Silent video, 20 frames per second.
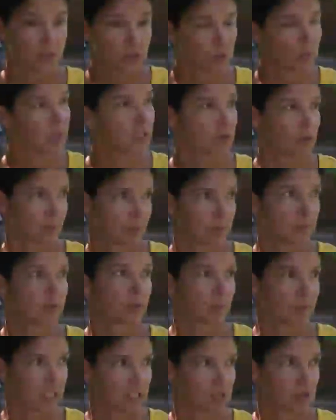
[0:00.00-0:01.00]
doing
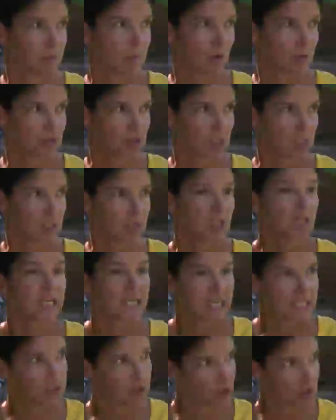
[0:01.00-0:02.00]
the range of motion
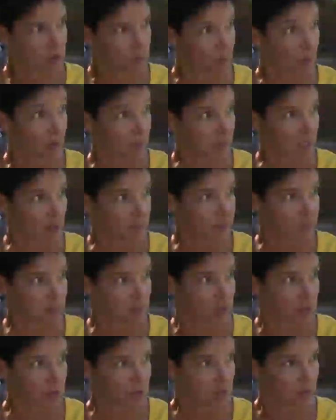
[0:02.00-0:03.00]
and just warming up the
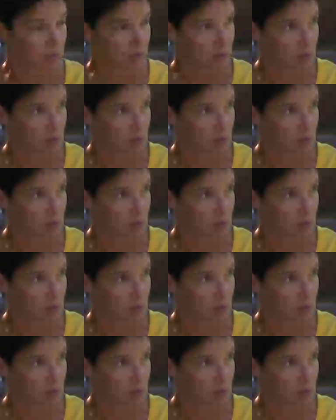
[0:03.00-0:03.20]
tissues.